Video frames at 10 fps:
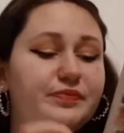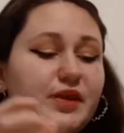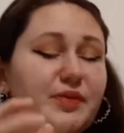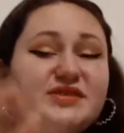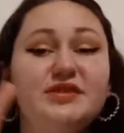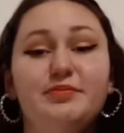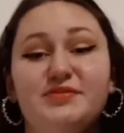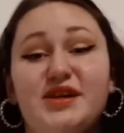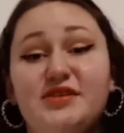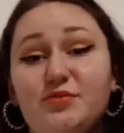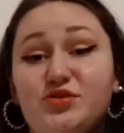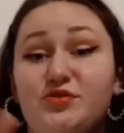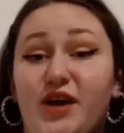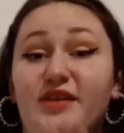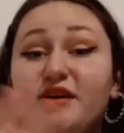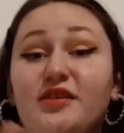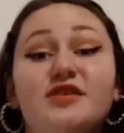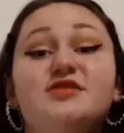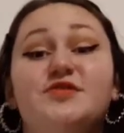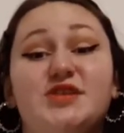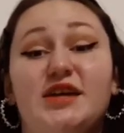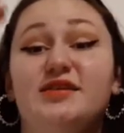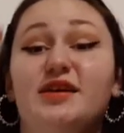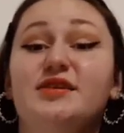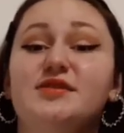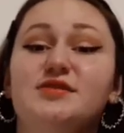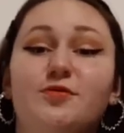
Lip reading: basically tells him to write a list of 10 things.